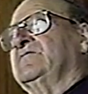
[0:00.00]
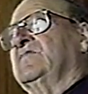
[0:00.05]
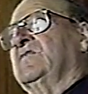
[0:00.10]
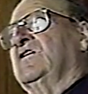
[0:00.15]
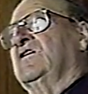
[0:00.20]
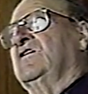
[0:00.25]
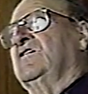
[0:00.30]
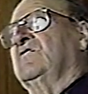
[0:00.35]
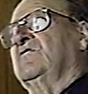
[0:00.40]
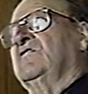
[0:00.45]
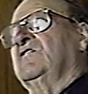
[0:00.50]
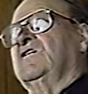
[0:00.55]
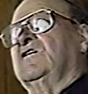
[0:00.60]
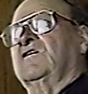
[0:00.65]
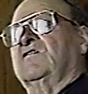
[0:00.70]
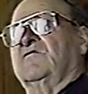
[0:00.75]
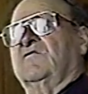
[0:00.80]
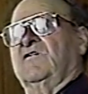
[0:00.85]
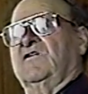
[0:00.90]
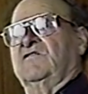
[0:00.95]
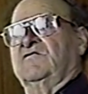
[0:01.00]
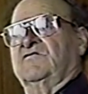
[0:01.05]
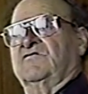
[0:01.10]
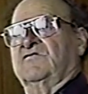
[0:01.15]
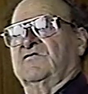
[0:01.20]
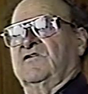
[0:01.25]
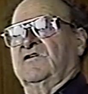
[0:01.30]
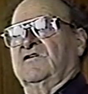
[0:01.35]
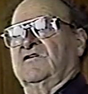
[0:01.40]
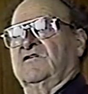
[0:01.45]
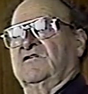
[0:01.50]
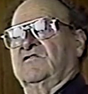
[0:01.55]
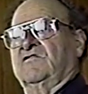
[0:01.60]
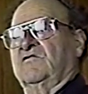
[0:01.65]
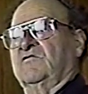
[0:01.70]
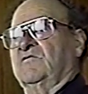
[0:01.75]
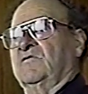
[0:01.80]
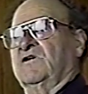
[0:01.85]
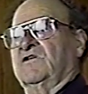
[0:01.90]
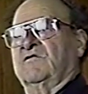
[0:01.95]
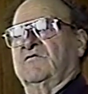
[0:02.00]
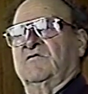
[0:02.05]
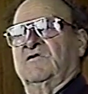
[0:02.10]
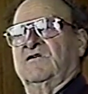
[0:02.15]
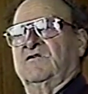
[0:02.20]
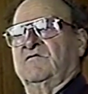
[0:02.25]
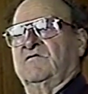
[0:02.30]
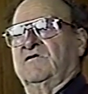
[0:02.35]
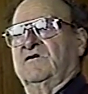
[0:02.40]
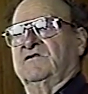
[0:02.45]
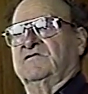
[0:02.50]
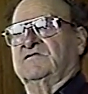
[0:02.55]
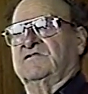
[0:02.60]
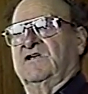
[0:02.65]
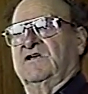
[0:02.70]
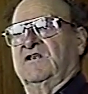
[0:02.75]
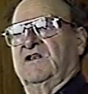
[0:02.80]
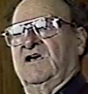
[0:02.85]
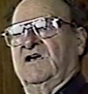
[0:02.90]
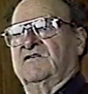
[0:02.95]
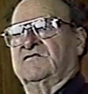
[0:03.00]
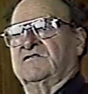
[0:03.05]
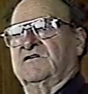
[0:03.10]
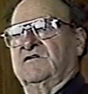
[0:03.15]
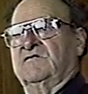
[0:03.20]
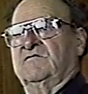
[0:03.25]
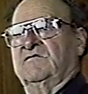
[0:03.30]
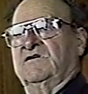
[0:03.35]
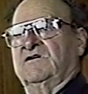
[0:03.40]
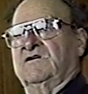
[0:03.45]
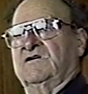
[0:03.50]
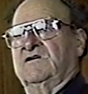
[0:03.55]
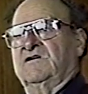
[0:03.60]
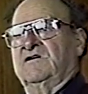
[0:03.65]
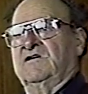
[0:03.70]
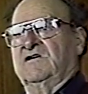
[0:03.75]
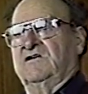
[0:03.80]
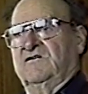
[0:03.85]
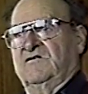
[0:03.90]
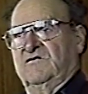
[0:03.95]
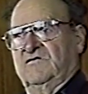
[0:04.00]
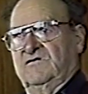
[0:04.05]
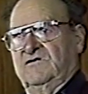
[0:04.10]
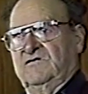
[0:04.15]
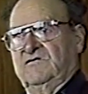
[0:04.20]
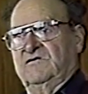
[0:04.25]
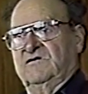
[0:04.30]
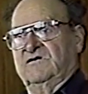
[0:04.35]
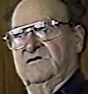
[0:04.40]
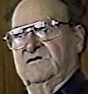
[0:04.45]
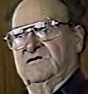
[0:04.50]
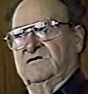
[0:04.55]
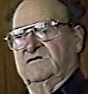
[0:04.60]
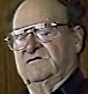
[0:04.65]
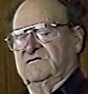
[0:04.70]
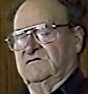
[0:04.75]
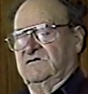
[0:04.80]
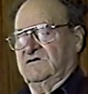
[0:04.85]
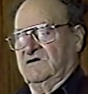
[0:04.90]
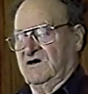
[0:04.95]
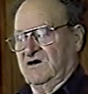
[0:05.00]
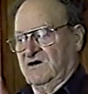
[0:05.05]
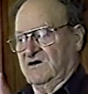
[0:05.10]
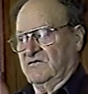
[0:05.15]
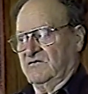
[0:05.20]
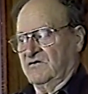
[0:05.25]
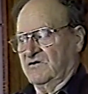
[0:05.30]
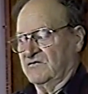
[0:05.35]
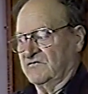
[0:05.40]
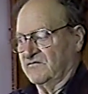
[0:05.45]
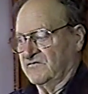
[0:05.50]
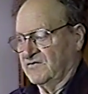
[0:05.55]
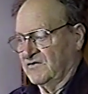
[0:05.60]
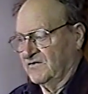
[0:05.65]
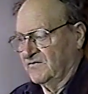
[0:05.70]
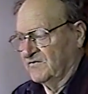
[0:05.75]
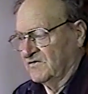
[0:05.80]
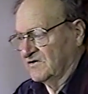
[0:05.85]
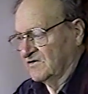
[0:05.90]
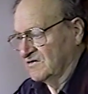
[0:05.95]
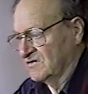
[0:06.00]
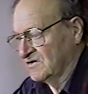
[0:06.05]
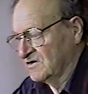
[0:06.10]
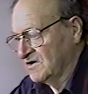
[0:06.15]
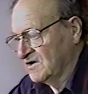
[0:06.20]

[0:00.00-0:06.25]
And he only had grade 3. No matter what it was, they'd ask him, he'd go do it. He'd hire on for everything.